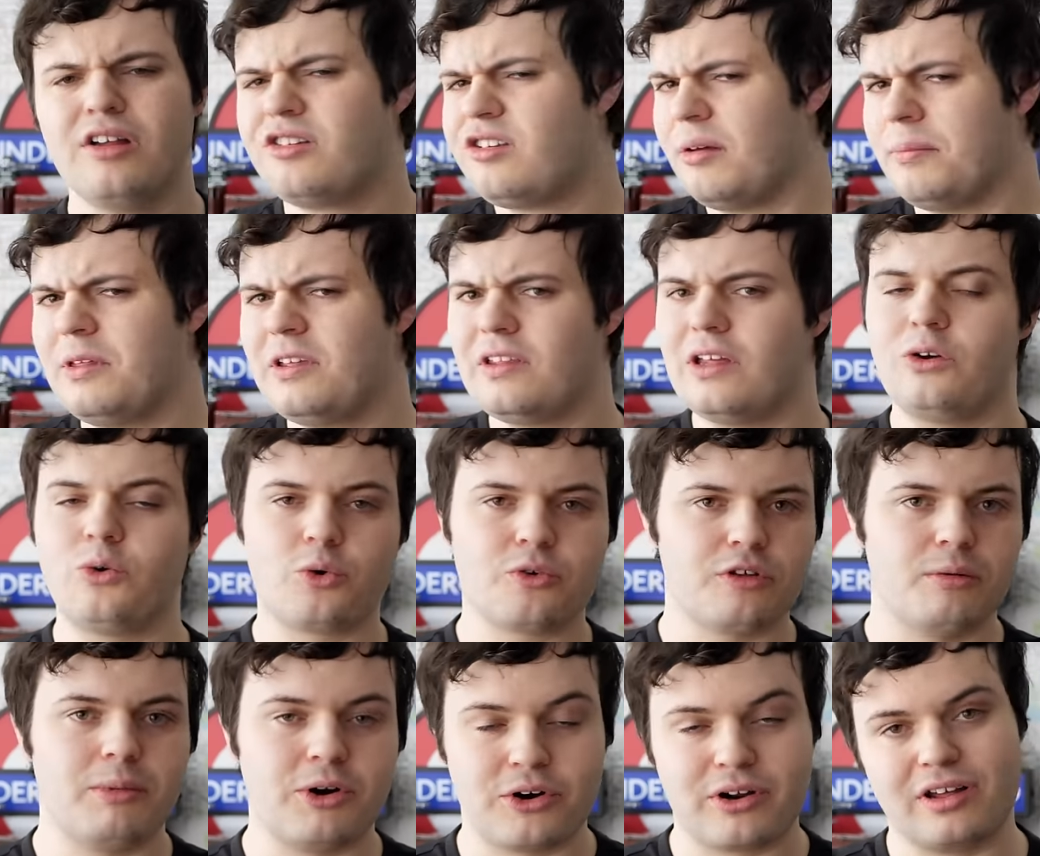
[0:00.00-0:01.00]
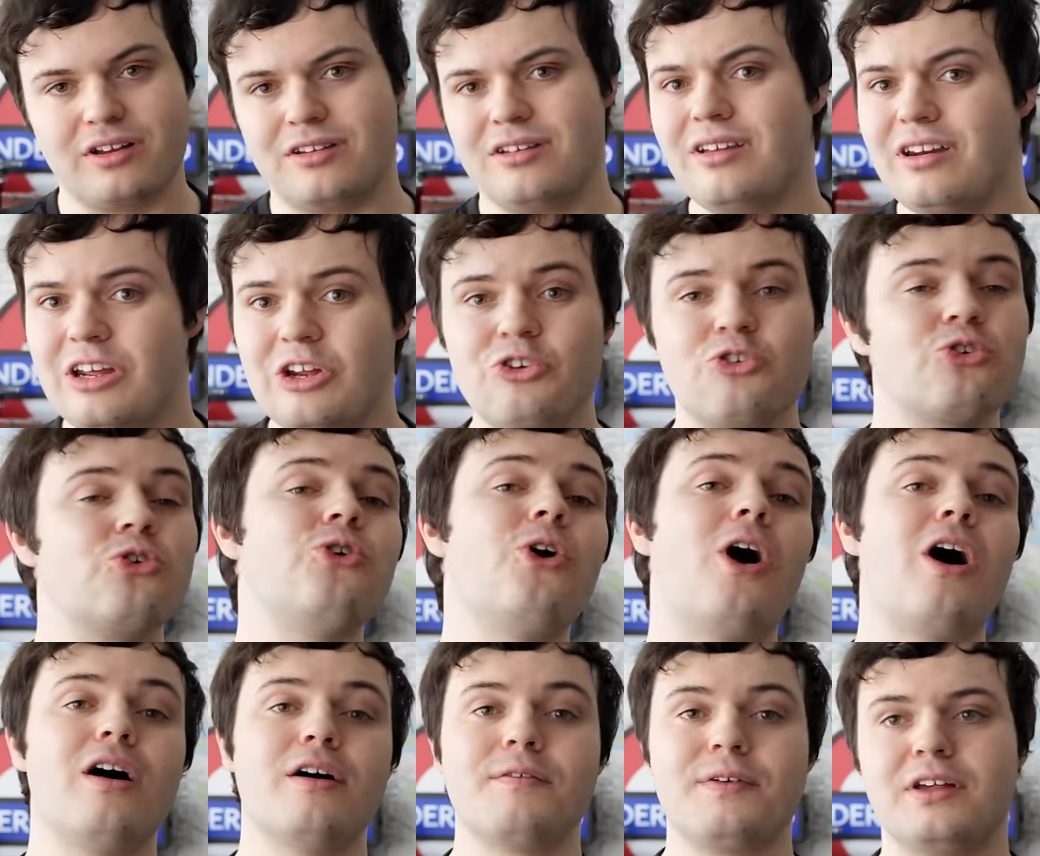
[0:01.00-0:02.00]
Something that North American cities
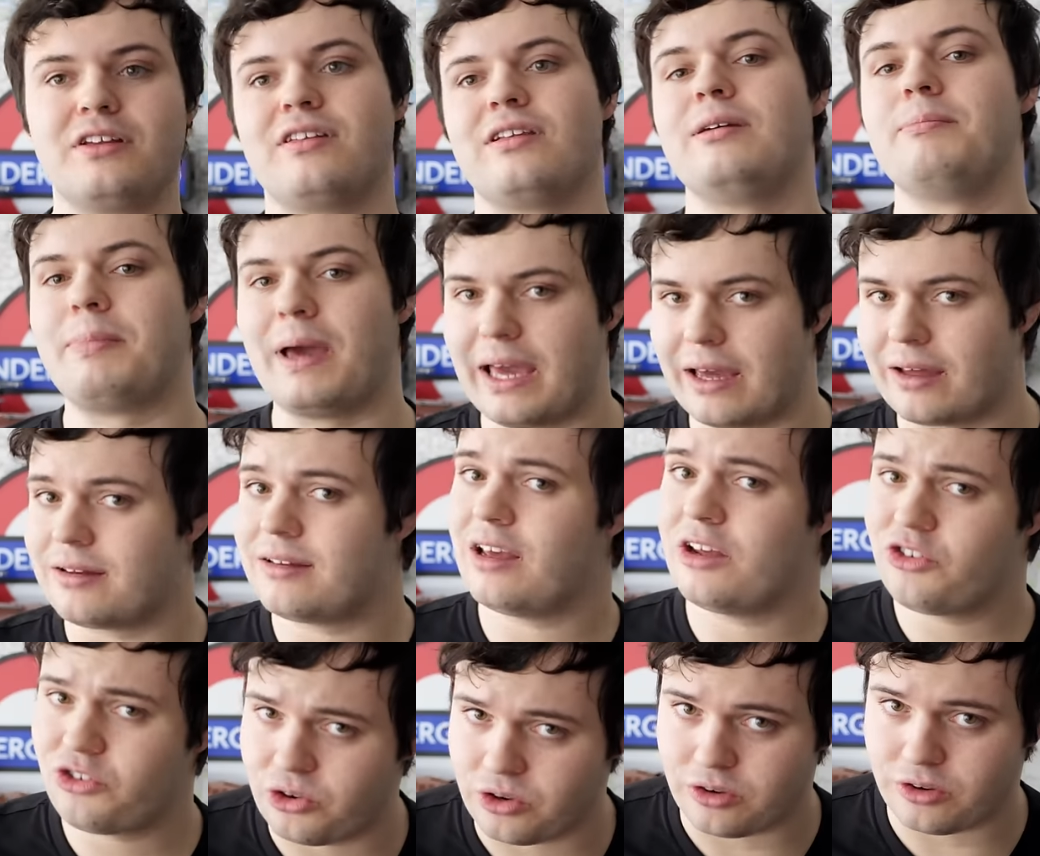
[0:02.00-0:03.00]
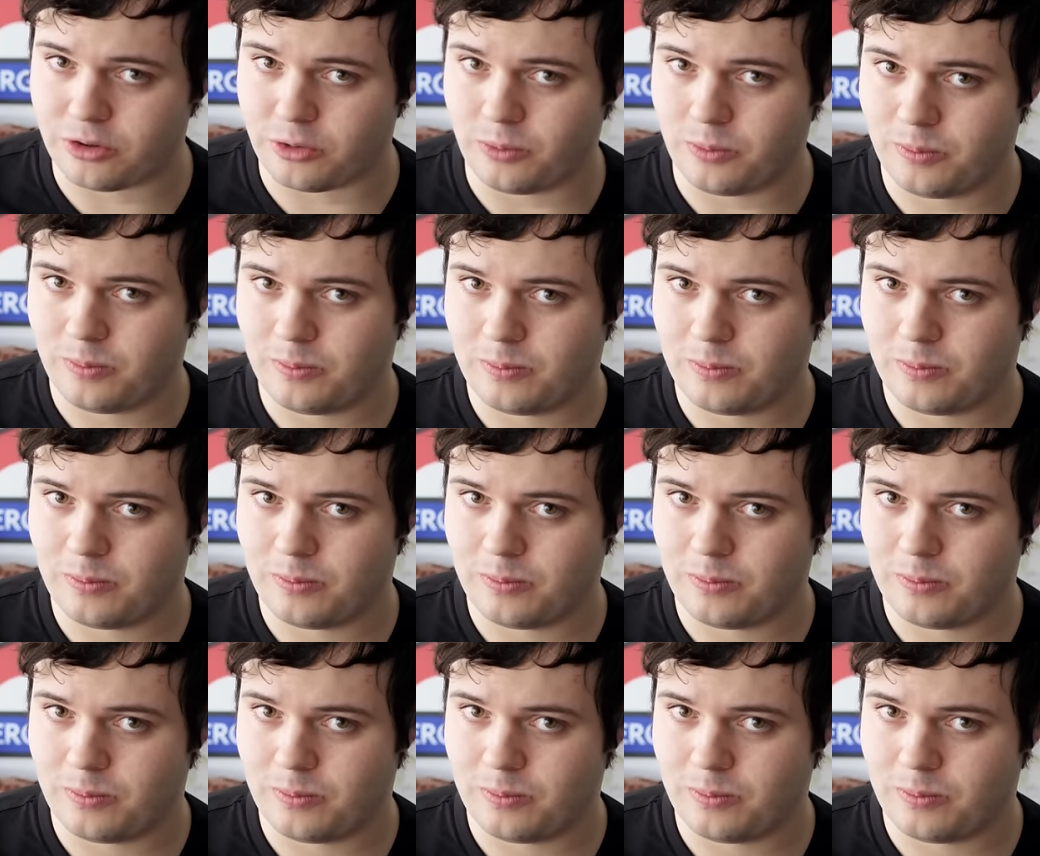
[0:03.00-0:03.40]
should obviously pay attention to.